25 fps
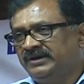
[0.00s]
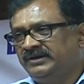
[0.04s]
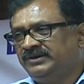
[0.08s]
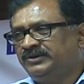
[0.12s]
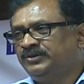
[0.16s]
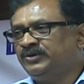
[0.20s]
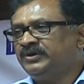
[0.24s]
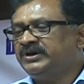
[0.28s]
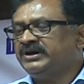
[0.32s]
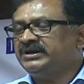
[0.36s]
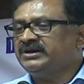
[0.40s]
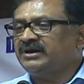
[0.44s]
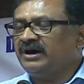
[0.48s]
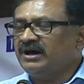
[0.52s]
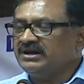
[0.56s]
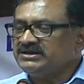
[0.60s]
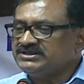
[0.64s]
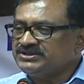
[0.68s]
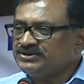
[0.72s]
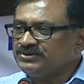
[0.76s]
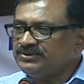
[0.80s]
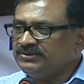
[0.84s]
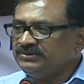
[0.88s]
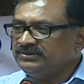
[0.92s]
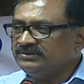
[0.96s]
you can
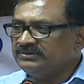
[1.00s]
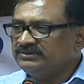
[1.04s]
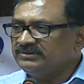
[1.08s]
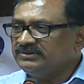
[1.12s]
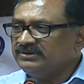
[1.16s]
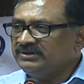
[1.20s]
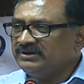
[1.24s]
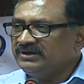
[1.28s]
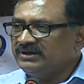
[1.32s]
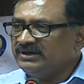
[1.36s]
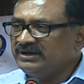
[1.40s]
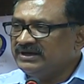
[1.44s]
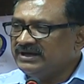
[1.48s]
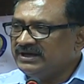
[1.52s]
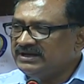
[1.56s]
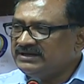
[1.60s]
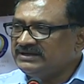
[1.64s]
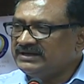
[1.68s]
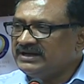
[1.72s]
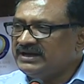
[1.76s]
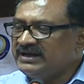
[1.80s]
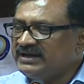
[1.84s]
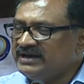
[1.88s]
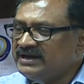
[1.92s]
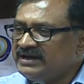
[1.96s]
also get
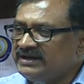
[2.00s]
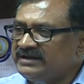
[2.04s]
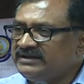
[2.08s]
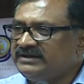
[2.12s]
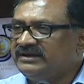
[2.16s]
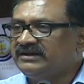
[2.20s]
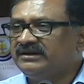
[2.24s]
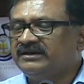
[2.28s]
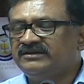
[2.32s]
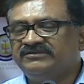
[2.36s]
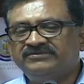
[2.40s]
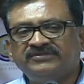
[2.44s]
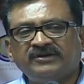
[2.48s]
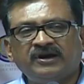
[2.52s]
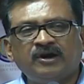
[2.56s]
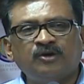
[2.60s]
an idea of